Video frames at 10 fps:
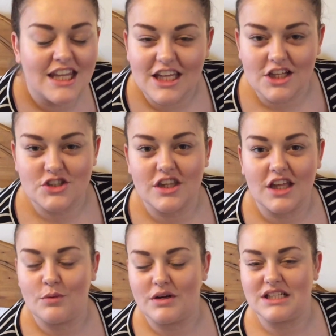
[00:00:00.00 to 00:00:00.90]
Then you do the
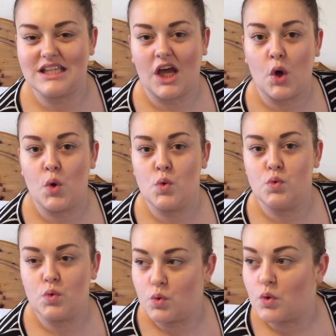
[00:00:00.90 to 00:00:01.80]
other one, it's like,
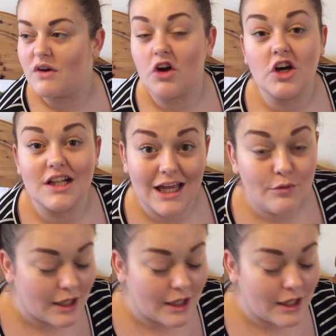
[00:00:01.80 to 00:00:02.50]
ooh, I've got clown